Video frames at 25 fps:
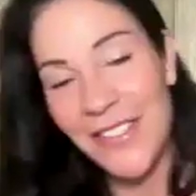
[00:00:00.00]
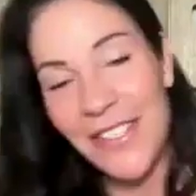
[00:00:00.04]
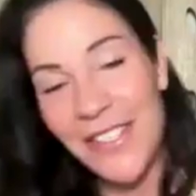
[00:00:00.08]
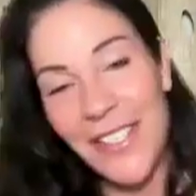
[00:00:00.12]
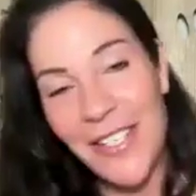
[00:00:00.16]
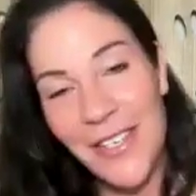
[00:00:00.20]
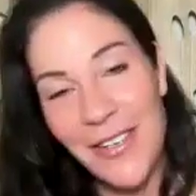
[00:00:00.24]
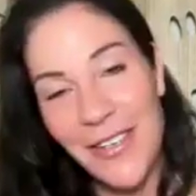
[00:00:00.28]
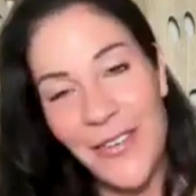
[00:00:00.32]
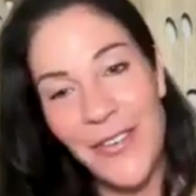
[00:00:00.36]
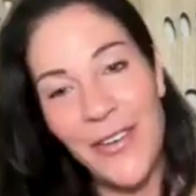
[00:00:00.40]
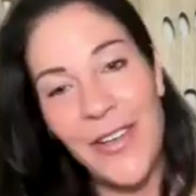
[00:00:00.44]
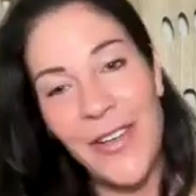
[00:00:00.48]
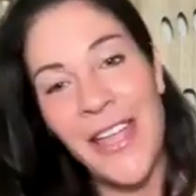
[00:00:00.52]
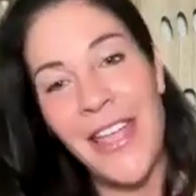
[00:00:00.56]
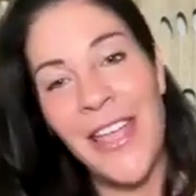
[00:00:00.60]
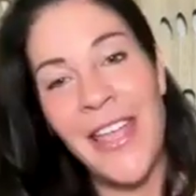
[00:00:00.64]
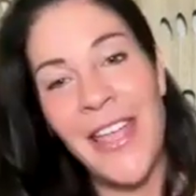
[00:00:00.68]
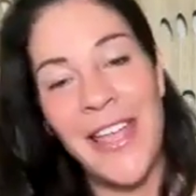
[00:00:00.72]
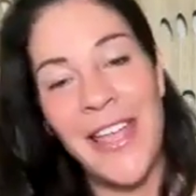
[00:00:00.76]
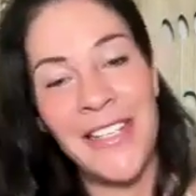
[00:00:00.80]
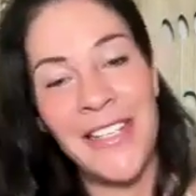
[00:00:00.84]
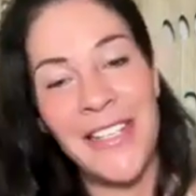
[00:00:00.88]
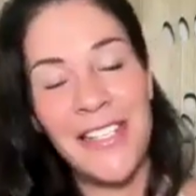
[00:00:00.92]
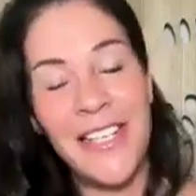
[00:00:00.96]
So
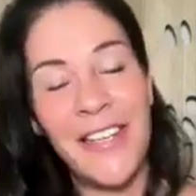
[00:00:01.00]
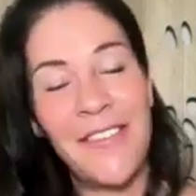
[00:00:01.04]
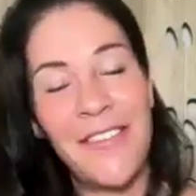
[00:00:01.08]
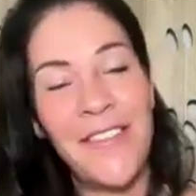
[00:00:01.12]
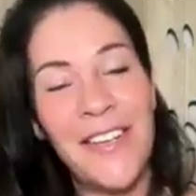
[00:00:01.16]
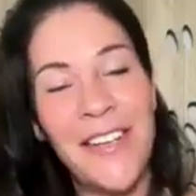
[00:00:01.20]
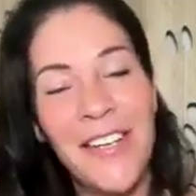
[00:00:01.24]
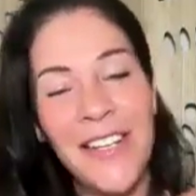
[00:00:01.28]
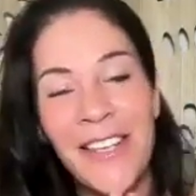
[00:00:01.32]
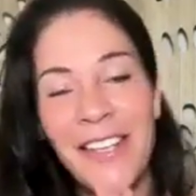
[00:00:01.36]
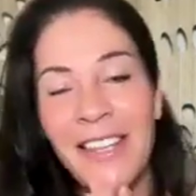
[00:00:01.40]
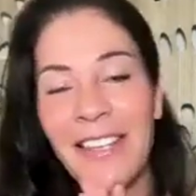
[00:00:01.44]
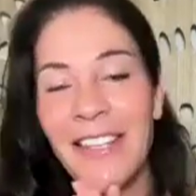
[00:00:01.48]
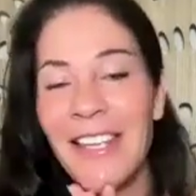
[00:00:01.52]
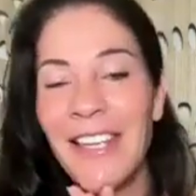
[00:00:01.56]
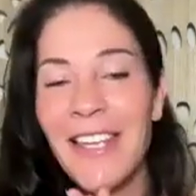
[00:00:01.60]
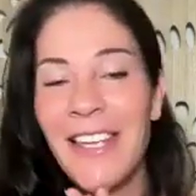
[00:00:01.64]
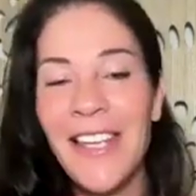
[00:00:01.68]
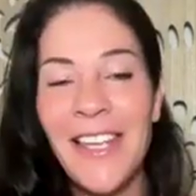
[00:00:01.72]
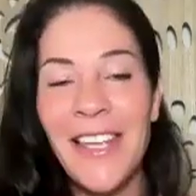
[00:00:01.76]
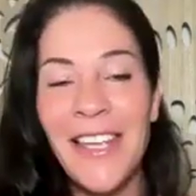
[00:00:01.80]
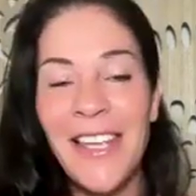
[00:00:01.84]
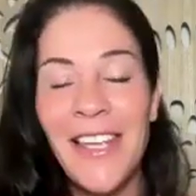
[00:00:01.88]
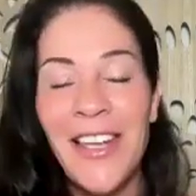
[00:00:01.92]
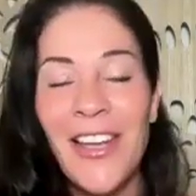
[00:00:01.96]

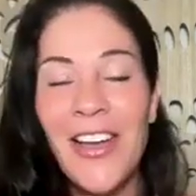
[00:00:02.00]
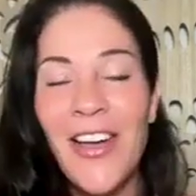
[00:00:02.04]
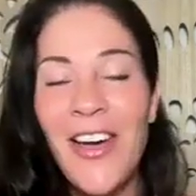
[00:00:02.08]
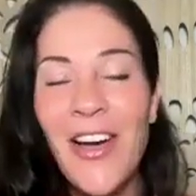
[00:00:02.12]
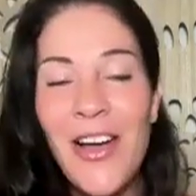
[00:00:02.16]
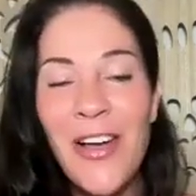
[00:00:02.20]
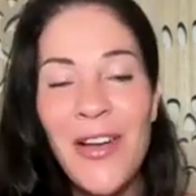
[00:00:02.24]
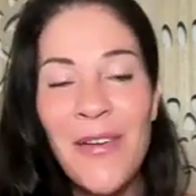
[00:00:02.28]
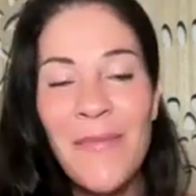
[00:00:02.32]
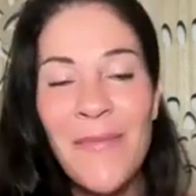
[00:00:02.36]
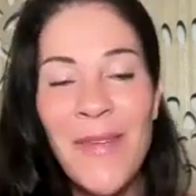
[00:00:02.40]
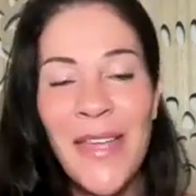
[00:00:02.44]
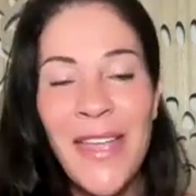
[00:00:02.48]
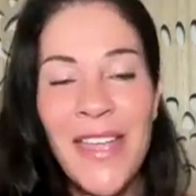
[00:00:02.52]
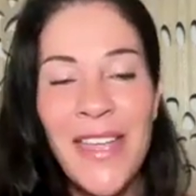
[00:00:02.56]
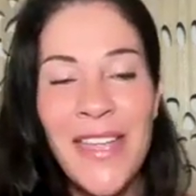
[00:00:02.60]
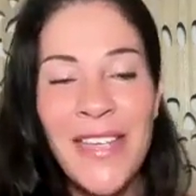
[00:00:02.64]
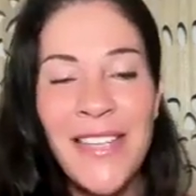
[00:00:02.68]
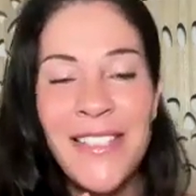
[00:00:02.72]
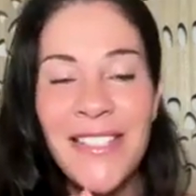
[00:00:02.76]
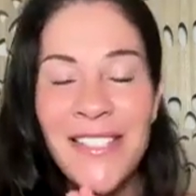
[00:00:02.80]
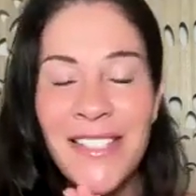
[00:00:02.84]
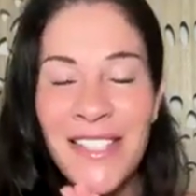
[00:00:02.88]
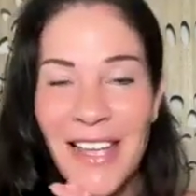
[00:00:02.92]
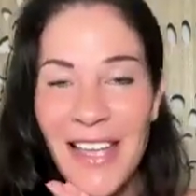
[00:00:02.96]
definitely
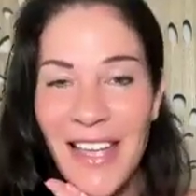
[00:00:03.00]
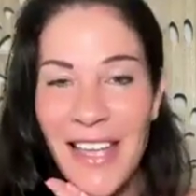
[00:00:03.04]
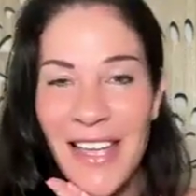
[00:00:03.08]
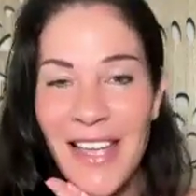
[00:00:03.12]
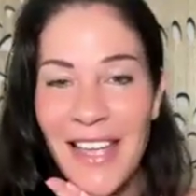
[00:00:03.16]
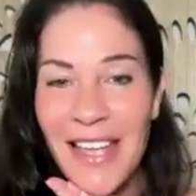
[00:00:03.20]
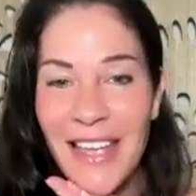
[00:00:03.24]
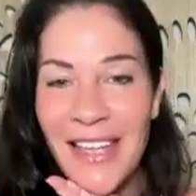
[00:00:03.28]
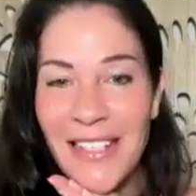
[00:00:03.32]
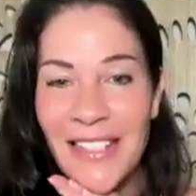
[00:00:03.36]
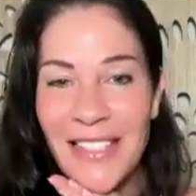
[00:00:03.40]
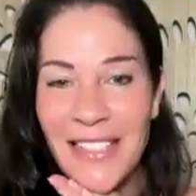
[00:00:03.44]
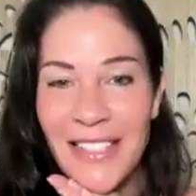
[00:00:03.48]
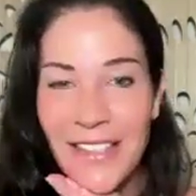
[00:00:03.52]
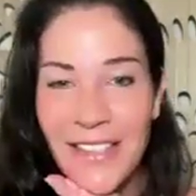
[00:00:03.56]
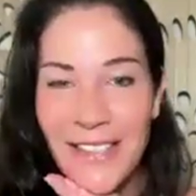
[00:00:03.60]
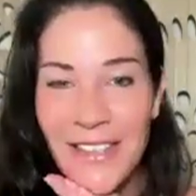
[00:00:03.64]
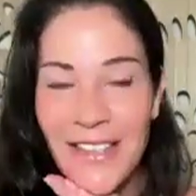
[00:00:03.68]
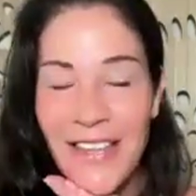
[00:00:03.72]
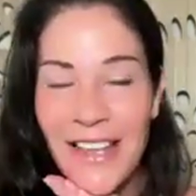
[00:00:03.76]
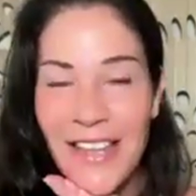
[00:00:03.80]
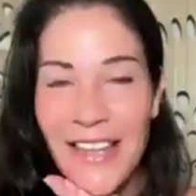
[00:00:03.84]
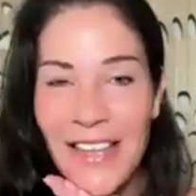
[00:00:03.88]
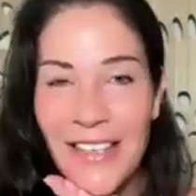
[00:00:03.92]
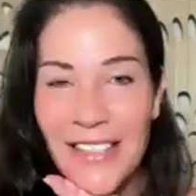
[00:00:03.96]
comment and
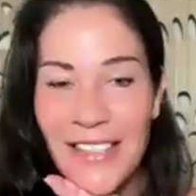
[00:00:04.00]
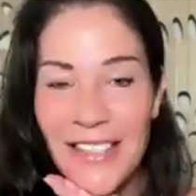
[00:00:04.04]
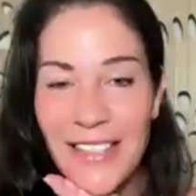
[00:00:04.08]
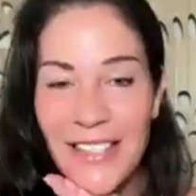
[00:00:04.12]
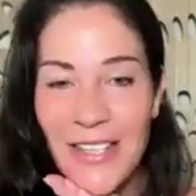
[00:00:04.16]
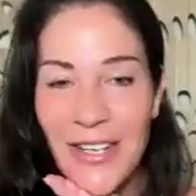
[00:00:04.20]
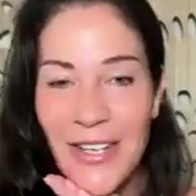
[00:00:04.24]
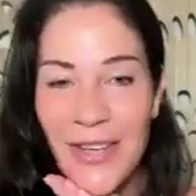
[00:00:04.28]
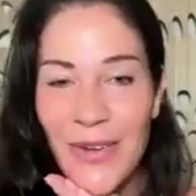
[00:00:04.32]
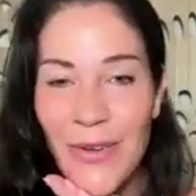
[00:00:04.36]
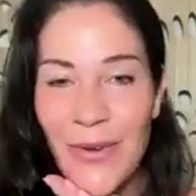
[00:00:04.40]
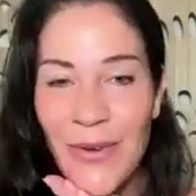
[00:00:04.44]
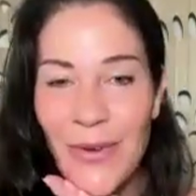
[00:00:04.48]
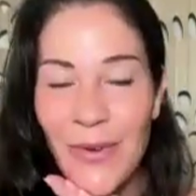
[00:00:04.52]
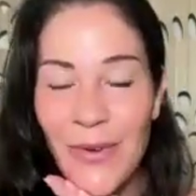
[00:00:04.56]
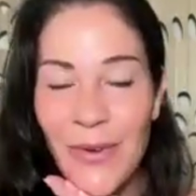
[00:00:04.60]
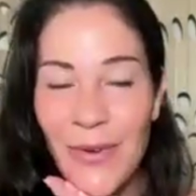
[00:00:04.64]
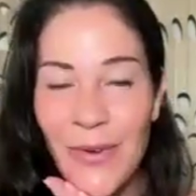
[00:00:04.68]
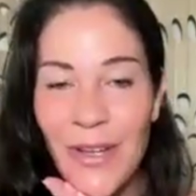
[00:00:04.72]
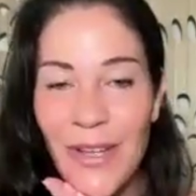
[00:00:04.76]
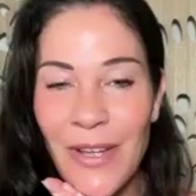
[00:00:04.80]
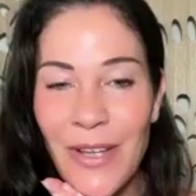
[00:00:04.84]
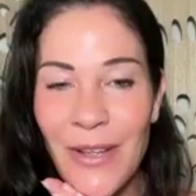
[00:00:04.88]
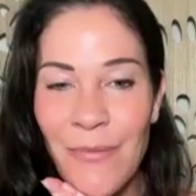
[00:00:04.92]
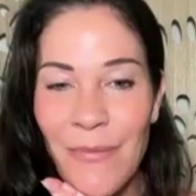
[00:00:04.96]
let us
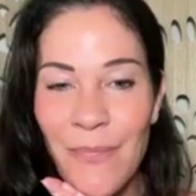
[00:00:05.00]
know